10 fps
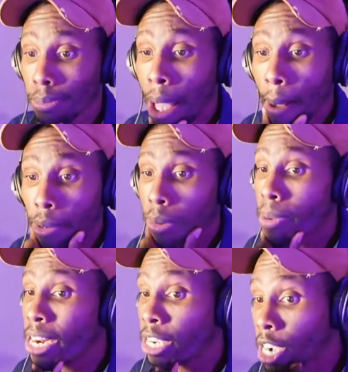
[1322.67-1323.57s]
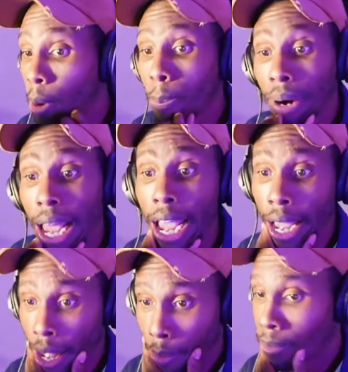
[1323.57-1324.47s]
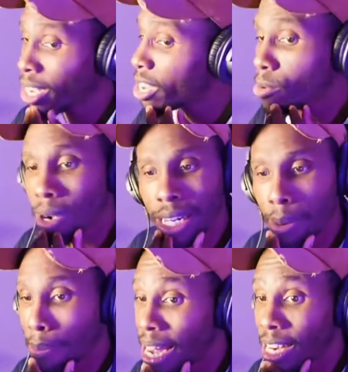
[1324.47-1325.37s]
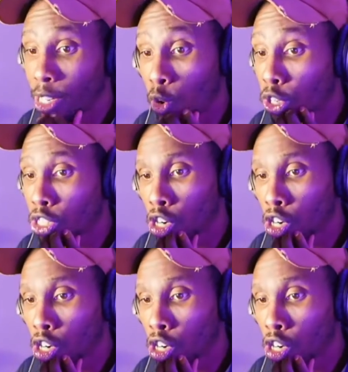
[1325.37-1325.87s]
Bam would have been a good player, but he wouldn't have been going